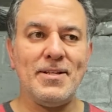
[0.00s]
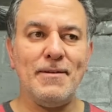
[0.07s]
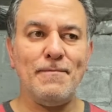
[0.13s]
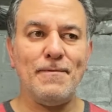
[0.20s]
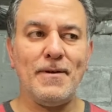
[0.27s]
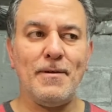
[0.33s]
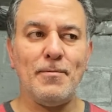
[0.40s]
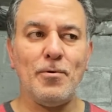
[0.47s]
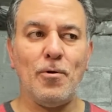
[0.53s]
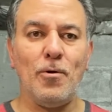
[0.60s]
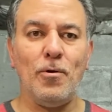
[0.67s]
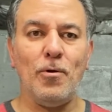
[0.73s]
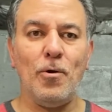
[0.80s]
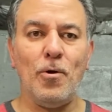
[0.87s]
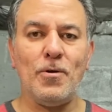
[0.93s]
film
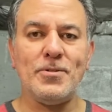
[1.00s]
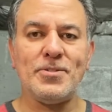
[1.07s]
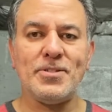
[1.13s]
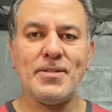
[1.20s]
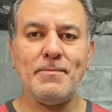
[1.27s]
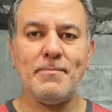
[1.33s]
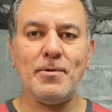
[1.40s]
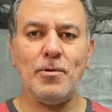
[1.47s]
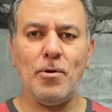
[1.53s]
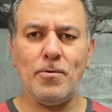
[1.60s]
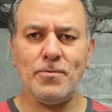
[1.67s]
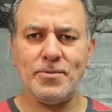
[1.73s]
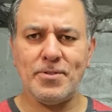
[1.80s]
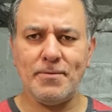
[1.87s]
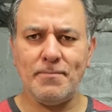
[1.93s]
called
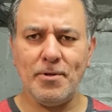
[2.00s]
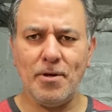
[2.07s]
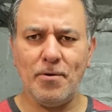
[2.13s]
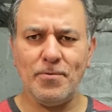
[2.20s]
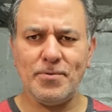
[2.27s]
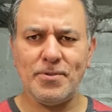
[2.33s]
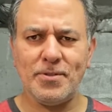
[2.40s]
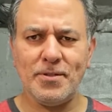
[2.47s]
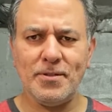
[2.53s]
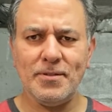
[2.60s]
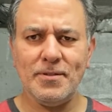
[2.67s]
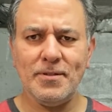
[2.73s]
Lonesome Ghost.